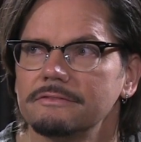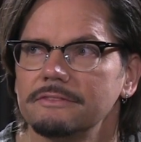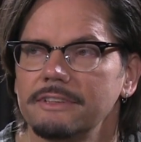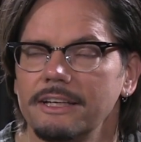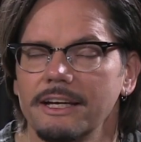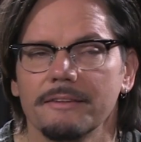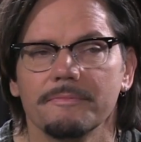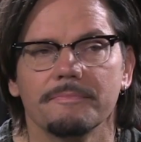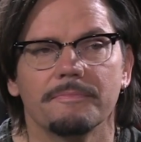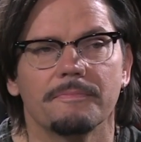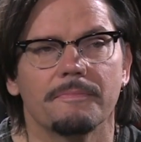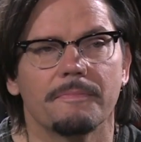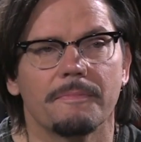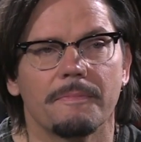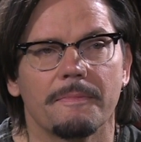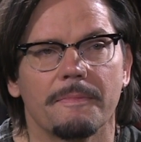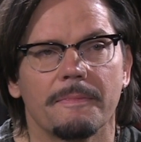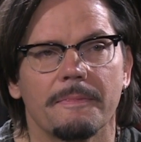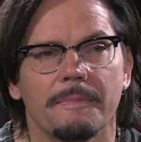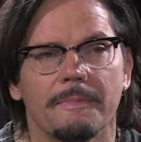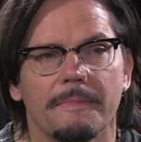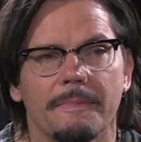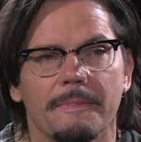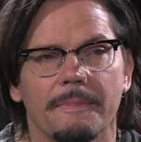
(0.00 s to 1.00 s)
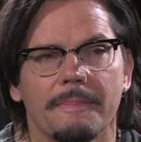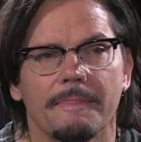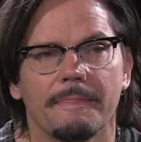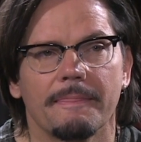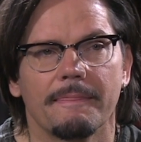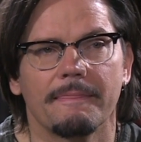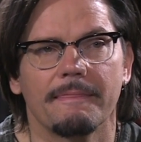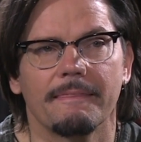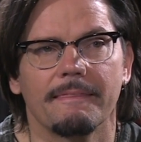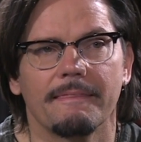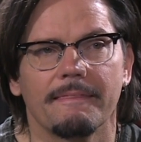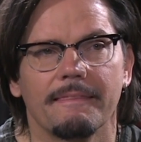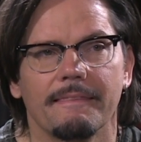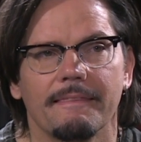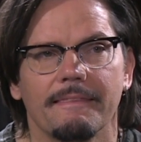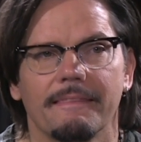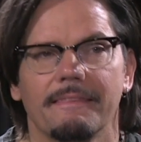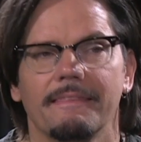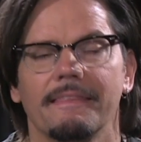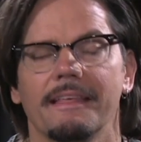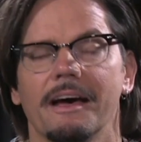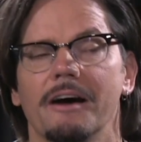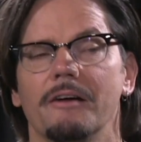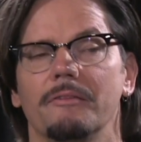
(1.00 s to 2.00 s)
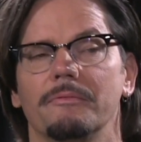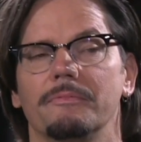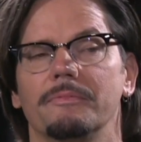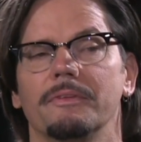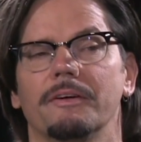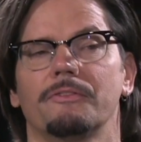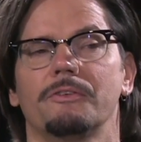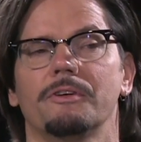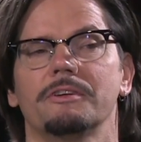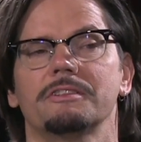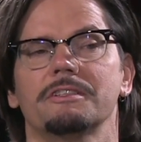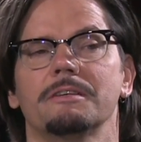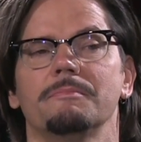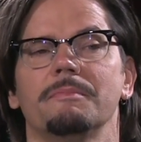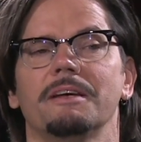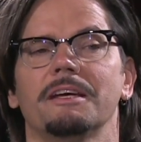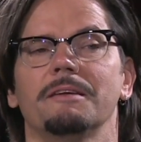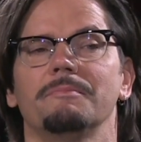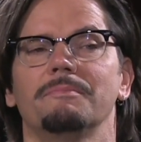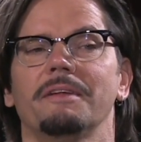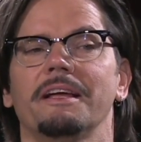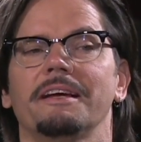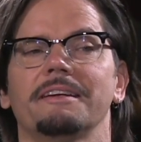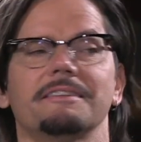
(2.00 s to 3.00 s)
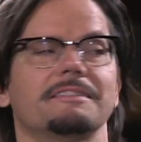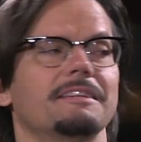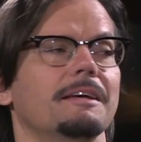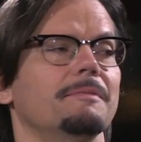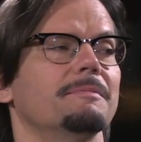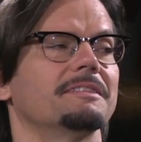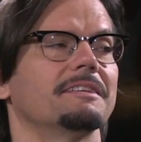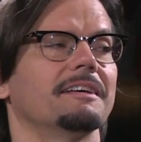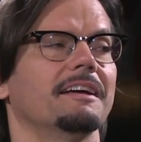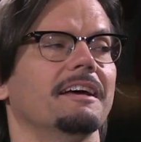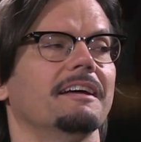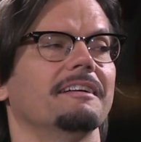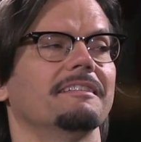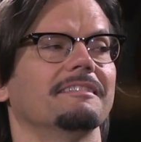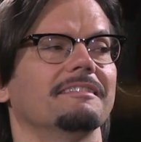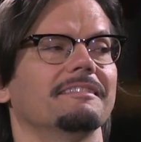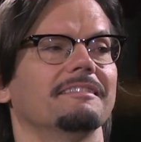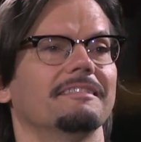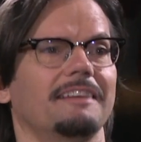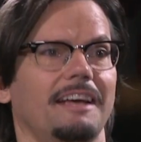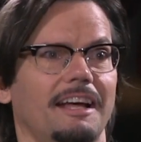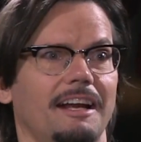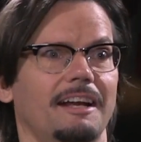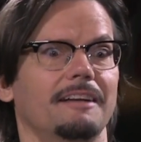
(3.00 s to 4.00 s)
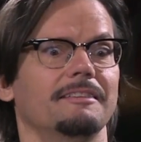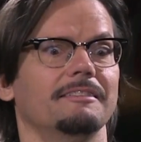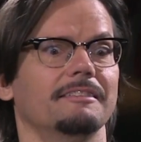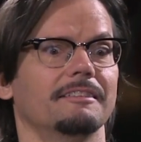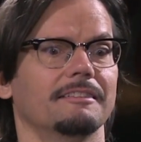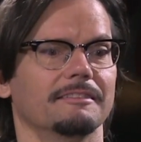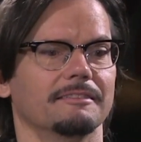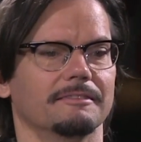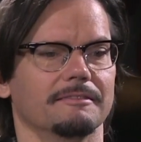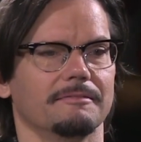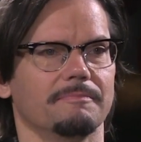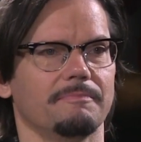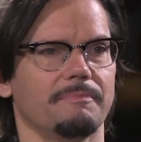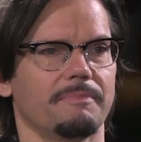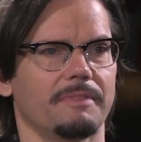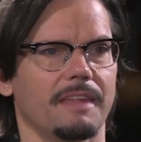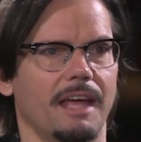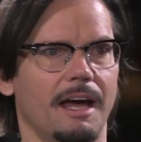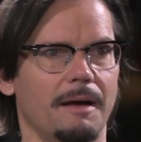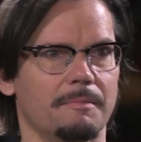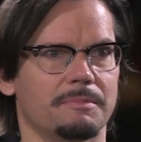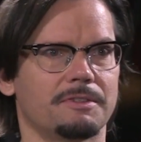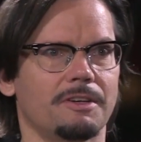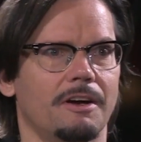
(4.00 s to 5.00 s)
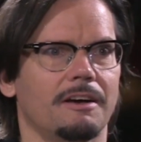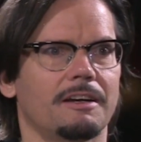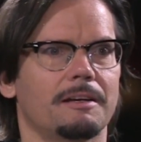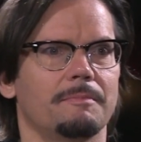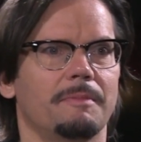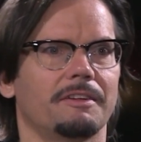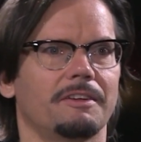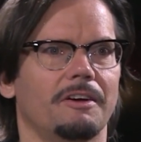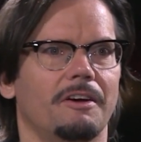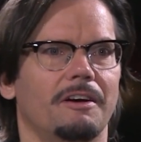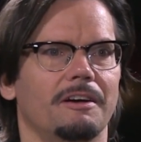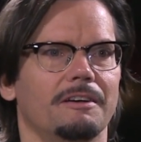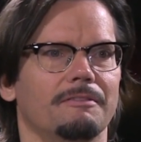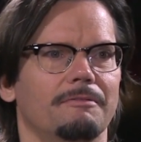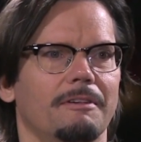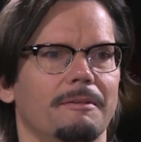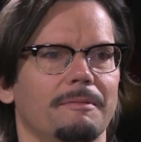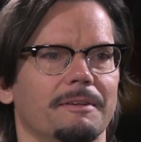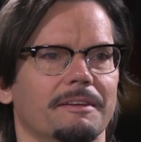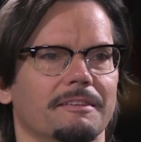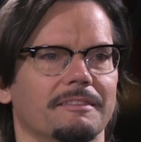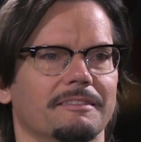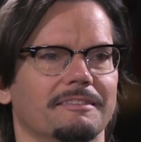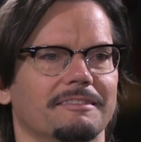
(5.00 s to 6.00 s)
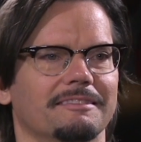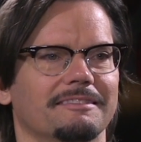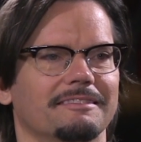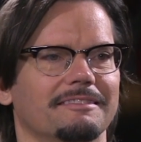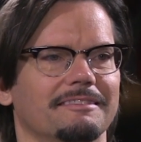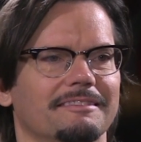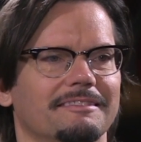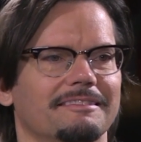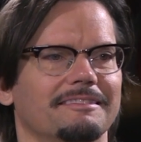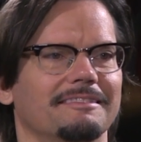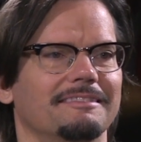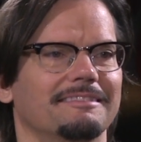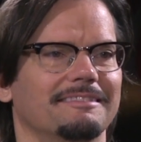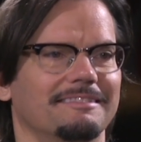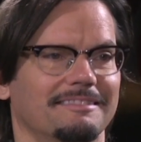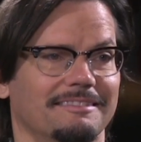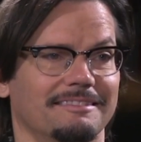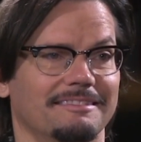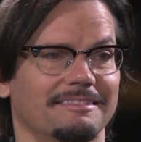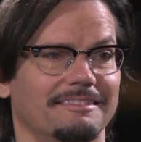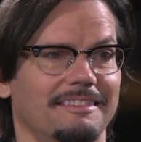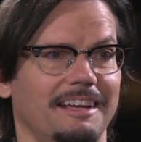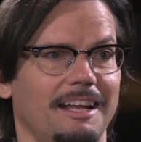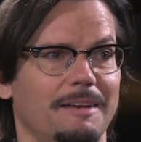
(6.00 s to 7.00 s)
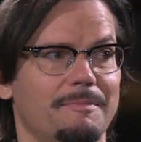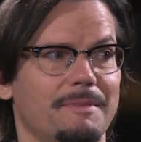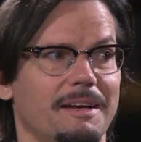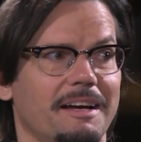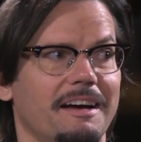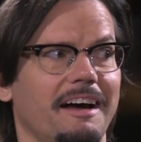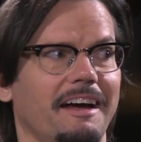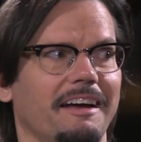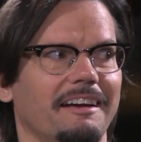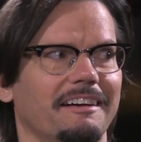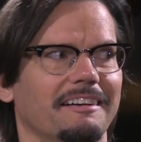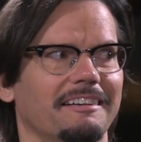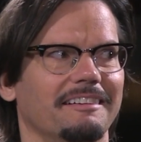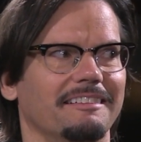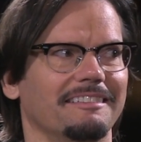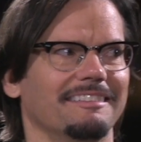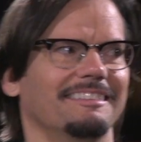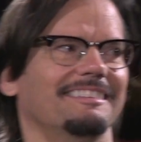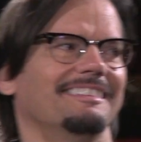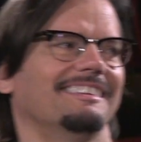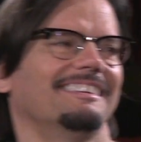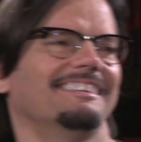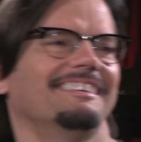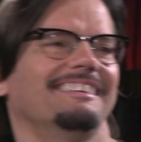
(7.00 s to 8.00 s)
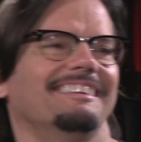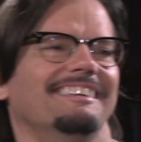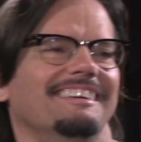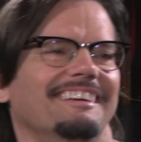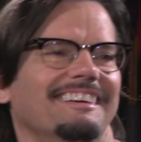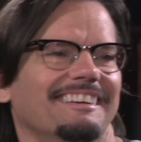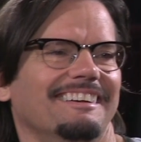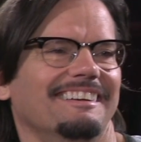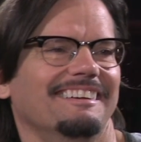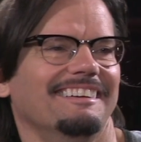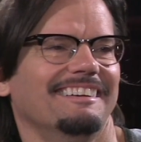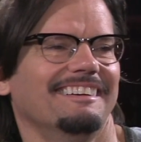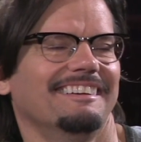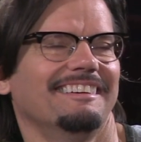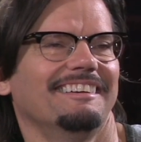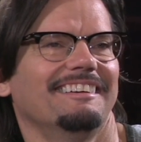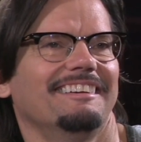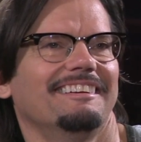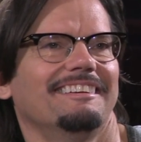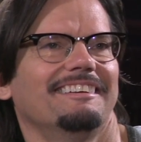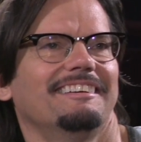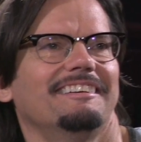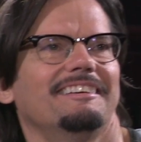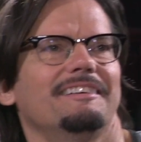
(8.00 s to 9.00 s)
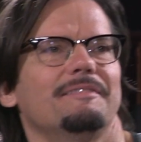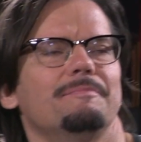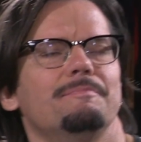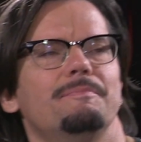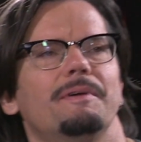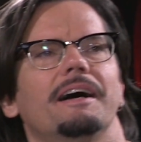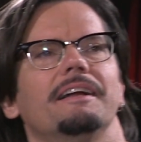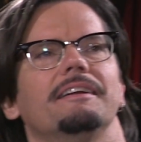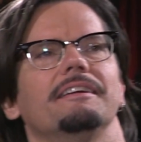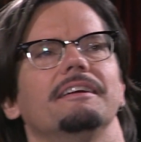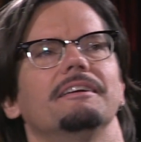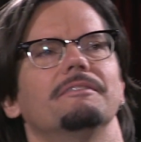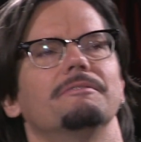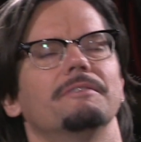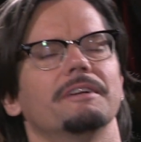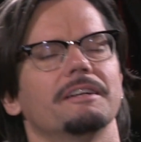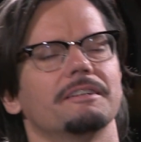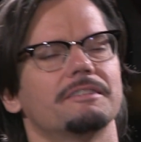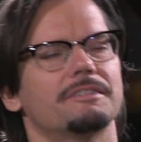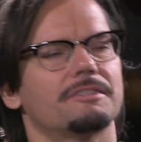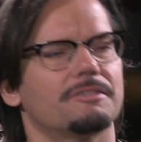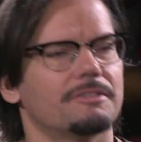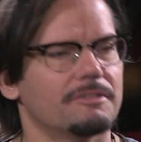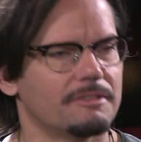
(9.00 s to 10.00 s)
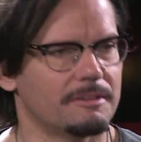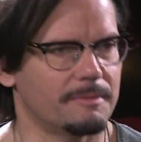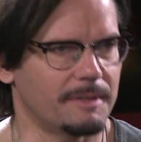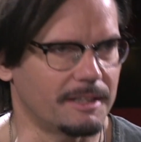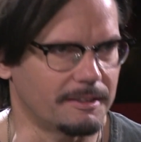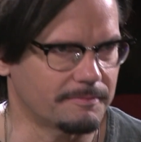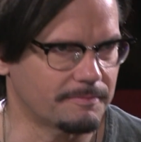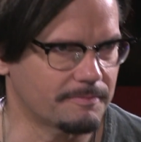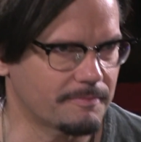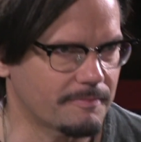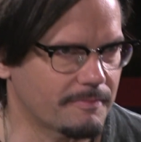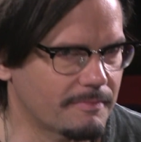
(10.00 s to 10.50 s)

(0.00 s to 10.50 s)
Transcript: Yeah. Now, of course, I'm making blanket statements again. And I'm talking about the heart of women. And I'm a guy. But it rings true to me.